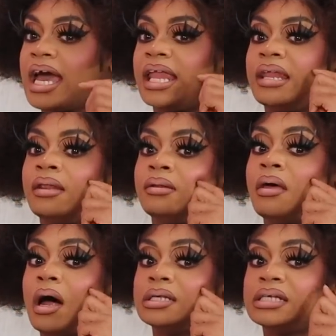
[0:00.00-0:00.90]
And
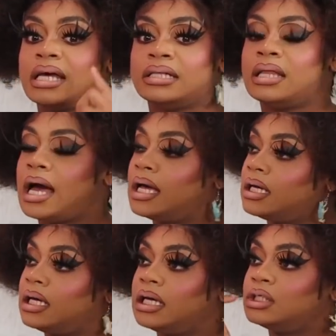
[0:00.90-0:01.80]
honestly, I
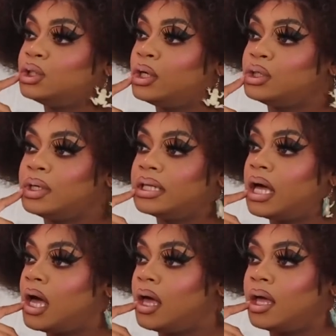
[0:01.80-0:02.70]
enjoy doing
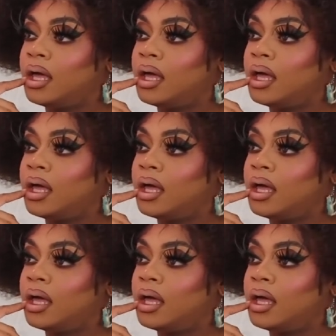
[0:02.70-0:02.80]
that.